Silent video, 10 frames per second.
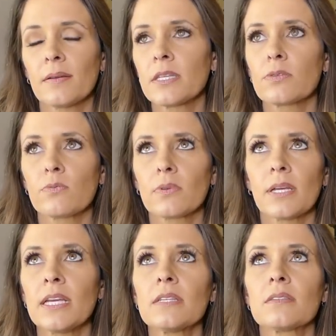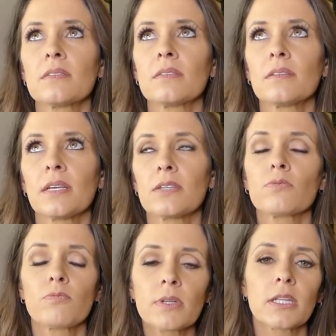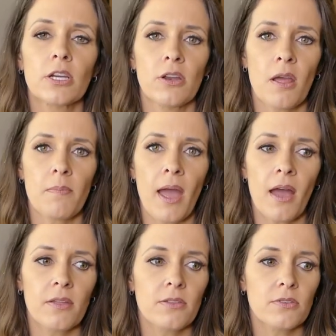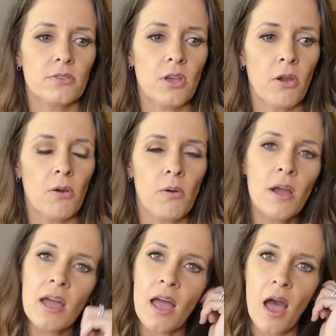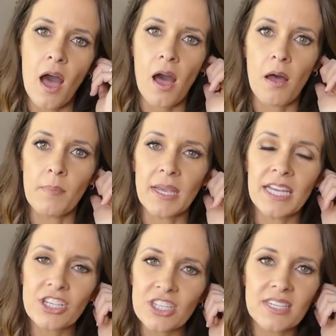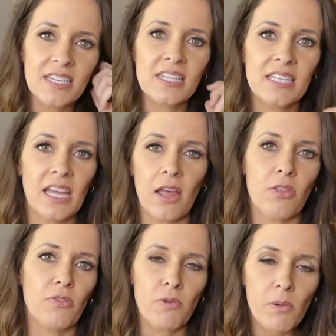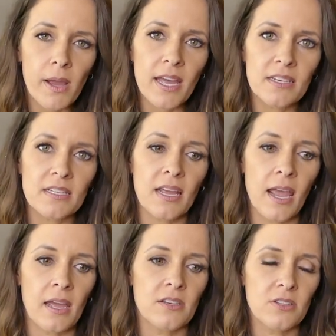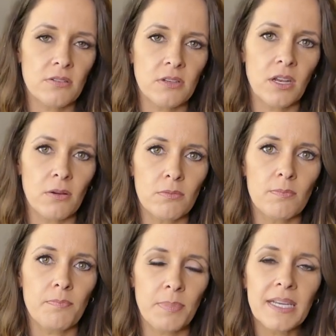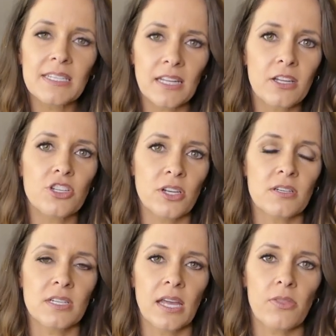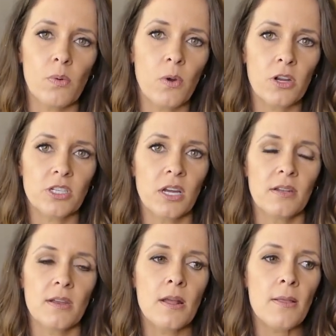it's, he's, he's really good at math. So um, he just needed to get through it and, you know, be diligent to get the work done.